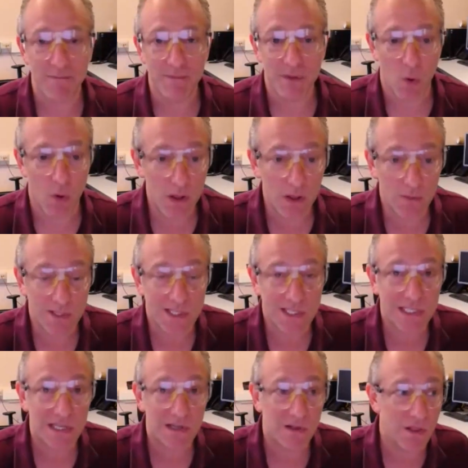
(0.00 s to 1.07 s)
The oil was
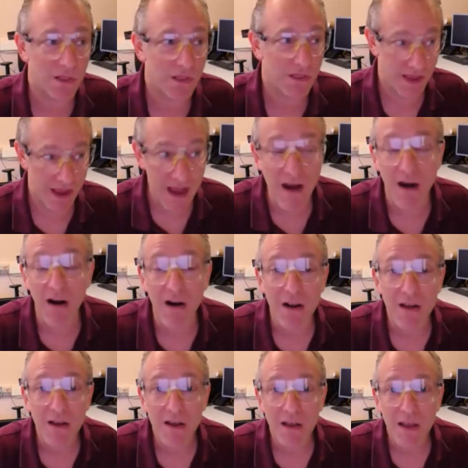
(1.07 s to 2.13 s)
still there,
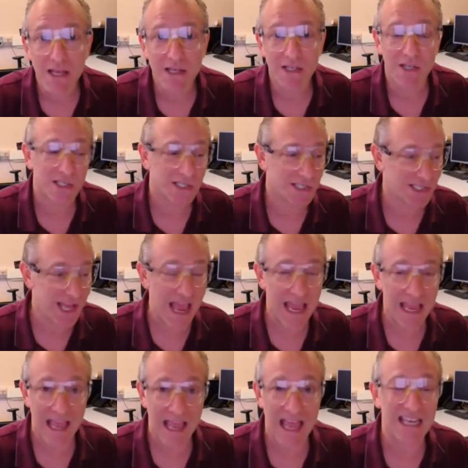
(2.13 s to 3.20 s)
it just
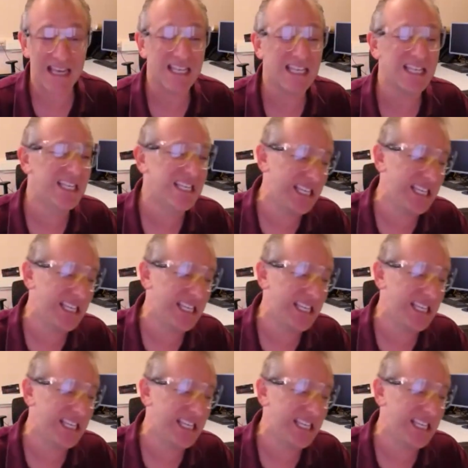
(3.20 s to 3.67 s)
sank and